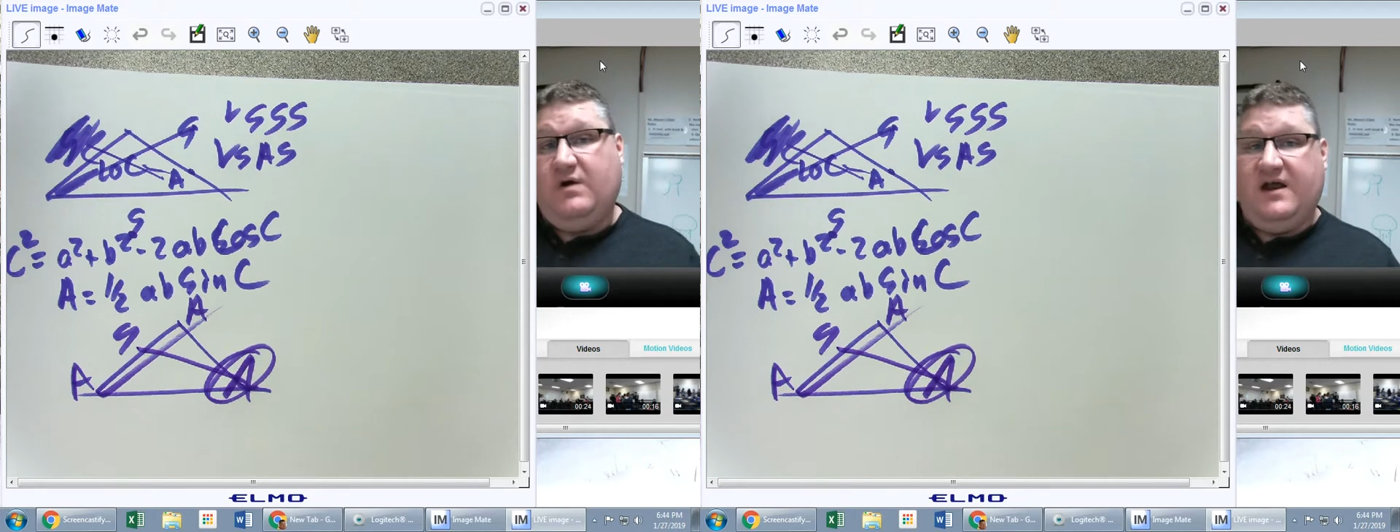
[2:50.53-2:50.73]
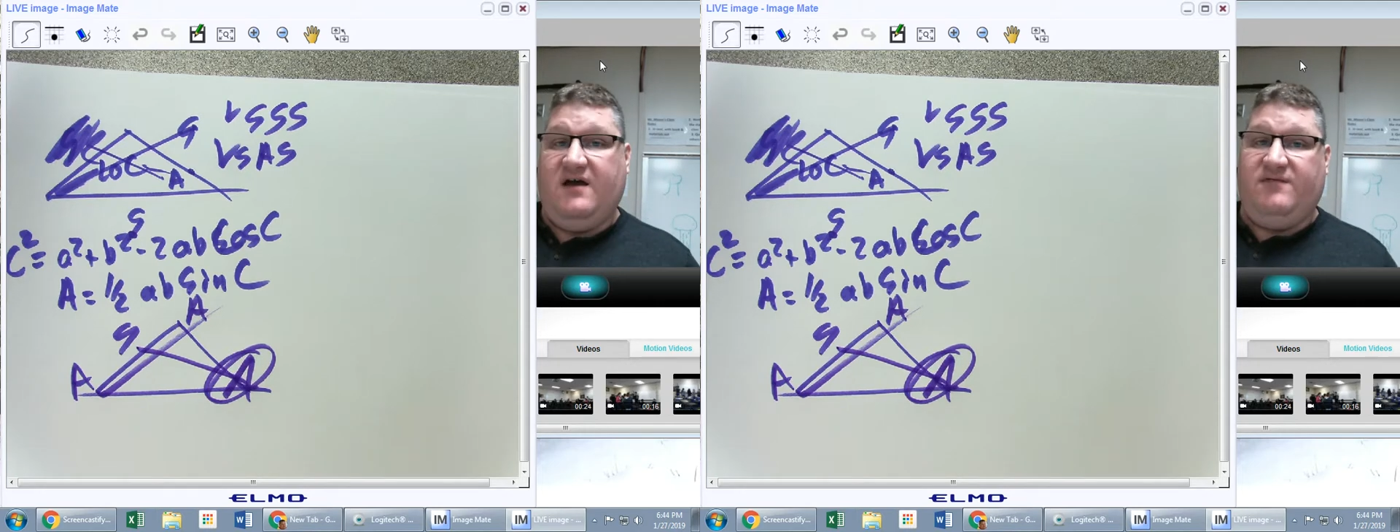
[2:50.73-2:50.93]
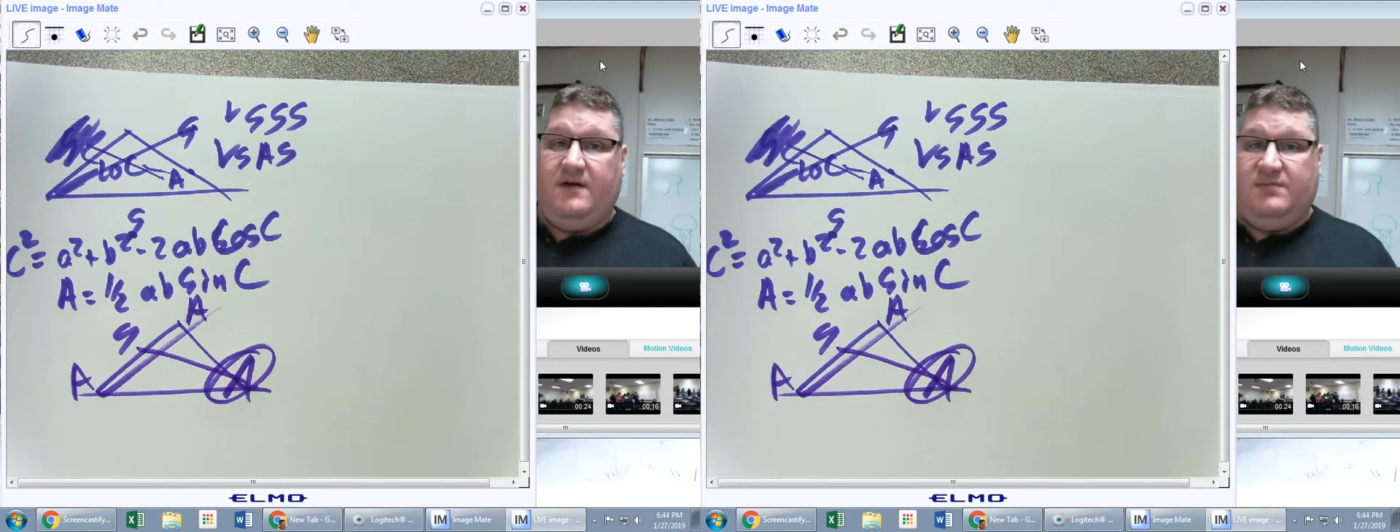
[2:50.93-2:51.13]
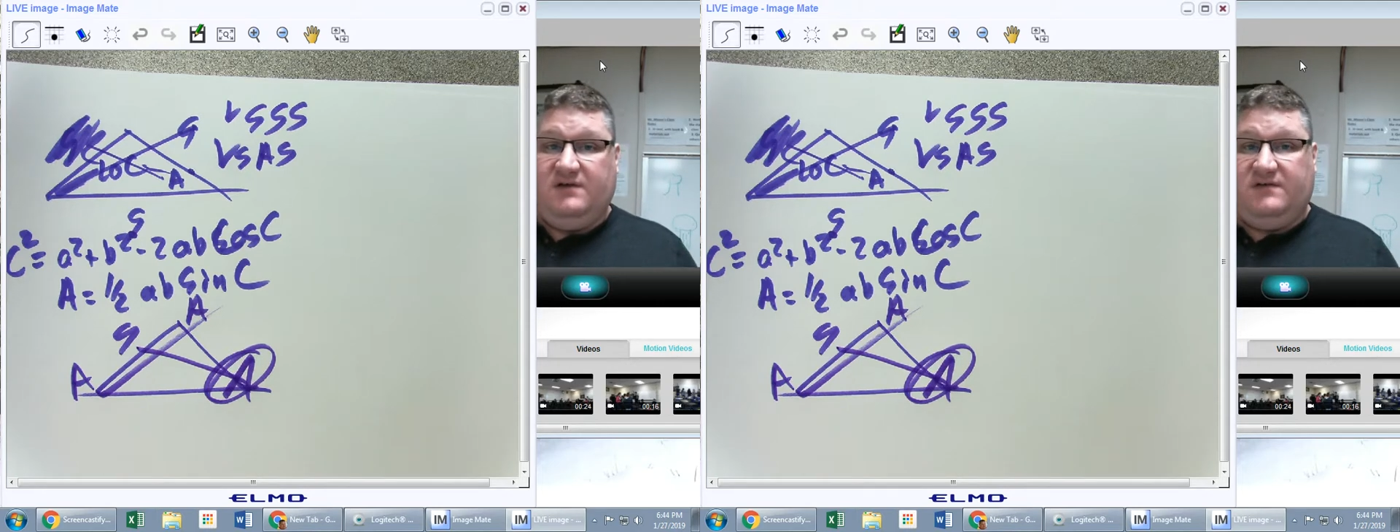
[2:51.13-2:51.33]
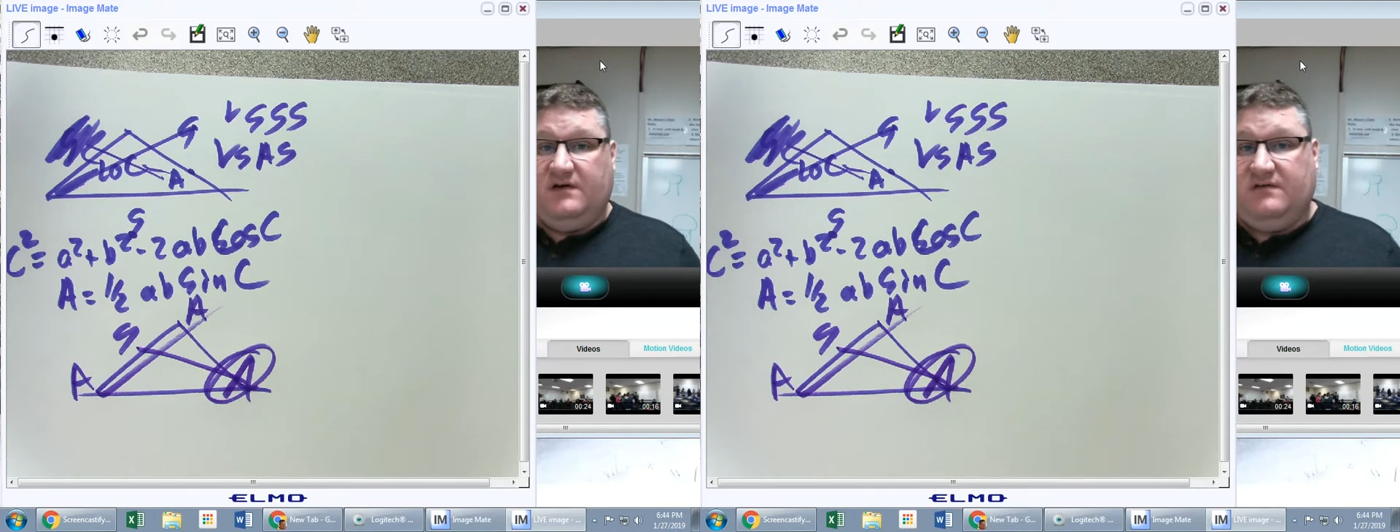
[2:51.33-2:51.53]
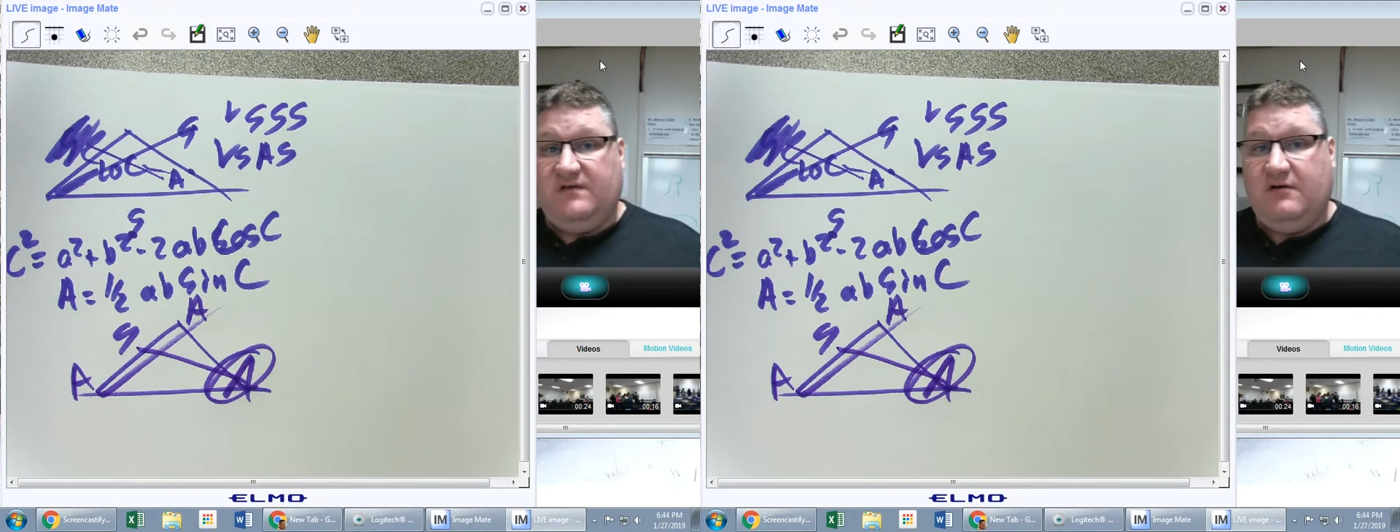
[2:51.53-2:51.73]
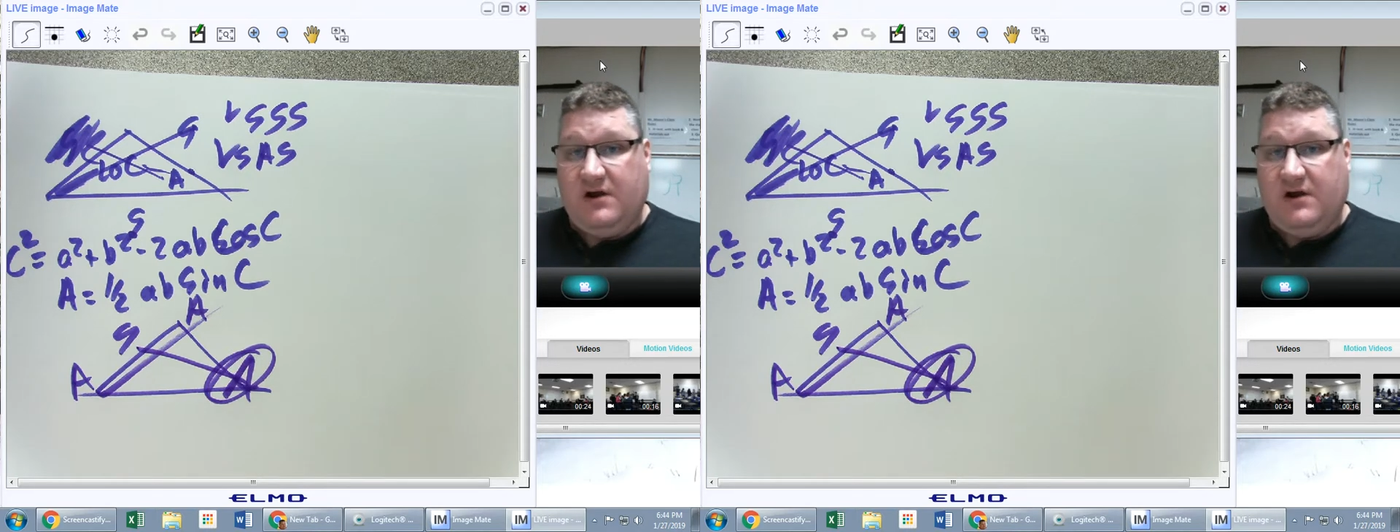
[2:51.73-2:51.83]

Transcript: 1/2 AB sine C,